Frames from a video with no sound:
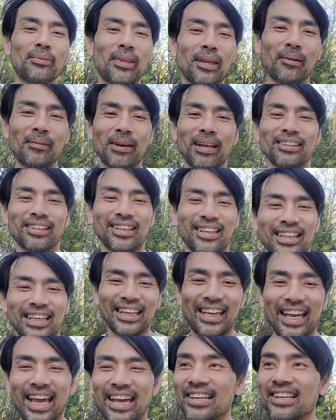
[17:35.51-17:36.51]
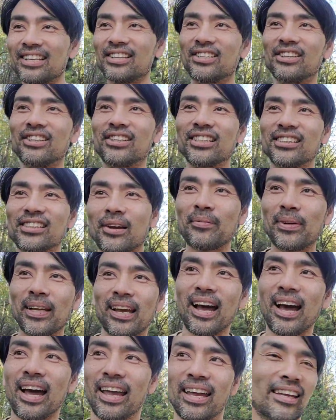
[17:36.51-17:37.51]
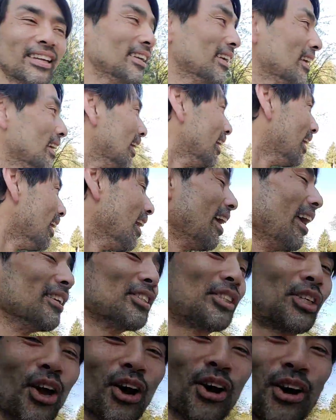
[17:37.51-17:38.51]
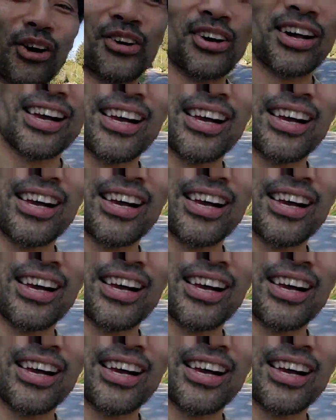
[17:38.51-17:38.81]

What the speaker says: that I'm not going to get into because I'm a guy. And so,